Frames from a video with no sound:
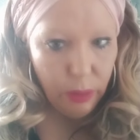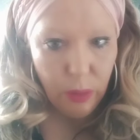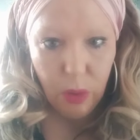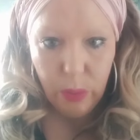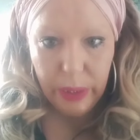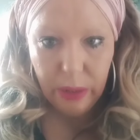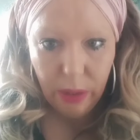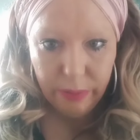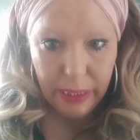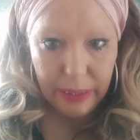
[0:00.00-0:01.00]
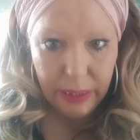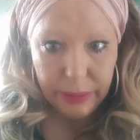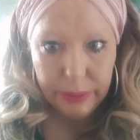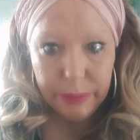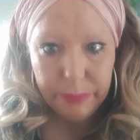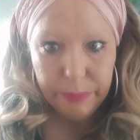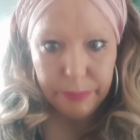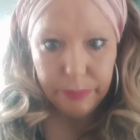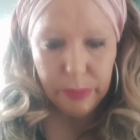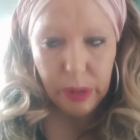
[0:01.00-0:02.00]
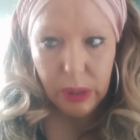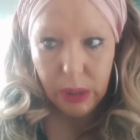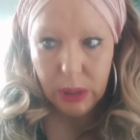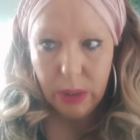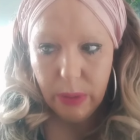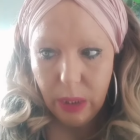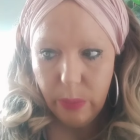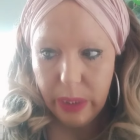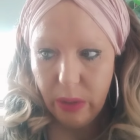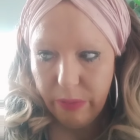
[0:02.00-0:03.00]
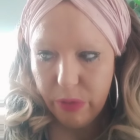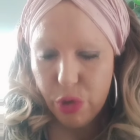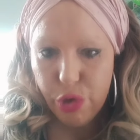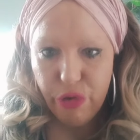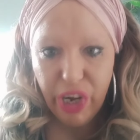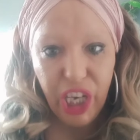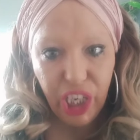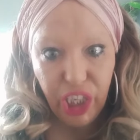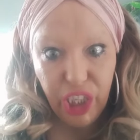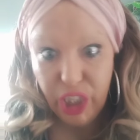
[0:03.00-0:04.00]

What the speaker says: I've got a week off, ain't I? So I'll get a week off the trek.